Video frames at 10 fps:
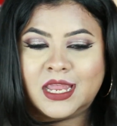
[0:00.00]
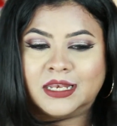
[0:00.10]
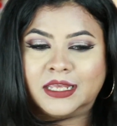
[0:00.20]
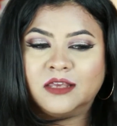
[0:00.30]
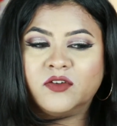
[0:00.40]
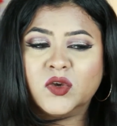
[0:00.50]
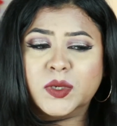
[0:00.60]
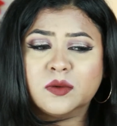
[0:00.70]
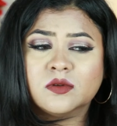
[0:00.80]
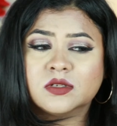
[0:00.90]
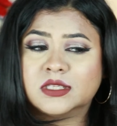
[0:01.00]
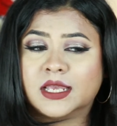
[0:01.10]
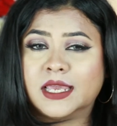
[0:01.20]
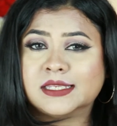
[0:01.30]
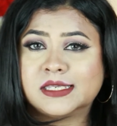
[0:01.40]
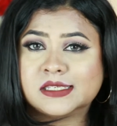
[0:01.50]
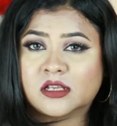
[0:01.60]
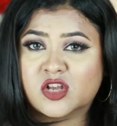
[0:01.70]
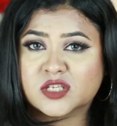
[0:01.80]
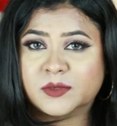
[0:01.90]
Like if you use the Essence
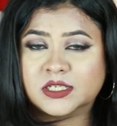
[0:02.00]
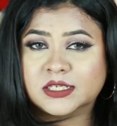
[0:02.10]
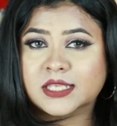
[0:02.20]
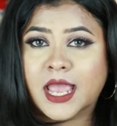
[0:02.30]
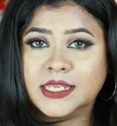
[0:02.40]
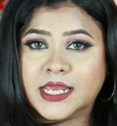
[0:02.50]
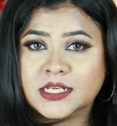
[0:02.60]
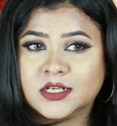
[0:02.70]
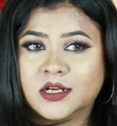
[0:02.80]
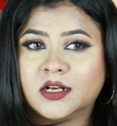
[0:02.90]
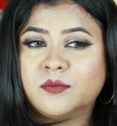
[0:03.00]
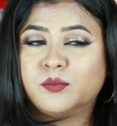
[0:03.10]
Cosmetics highlighter,